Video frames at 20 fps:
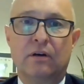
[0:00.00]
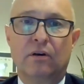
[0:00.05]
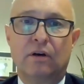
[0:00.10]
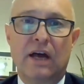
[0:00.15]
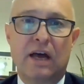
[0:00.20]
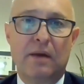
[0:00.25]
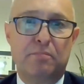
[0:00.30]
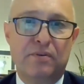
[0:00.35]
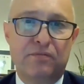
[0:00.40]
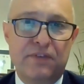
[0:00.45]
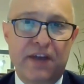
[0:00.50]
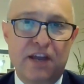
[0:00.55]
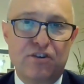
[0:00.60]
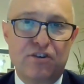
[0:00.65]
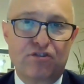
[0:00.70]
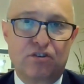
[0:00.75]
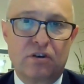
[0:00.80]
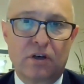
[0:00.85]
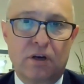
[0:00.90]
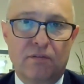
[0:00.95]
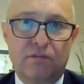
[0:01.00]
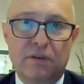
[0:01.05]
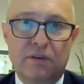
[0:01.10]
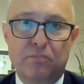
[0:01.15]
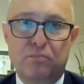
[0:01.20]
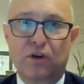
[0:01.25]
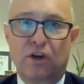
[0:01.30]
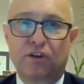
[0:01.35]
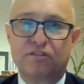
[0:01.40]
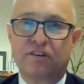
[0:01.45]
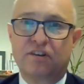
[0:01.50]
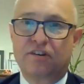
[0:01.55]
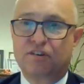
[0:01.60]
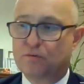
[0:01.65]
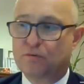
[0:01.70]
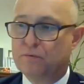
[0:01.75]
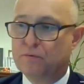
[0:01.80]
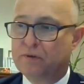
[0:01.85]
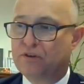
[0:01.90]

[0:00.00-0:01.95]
or abbreviation of the process,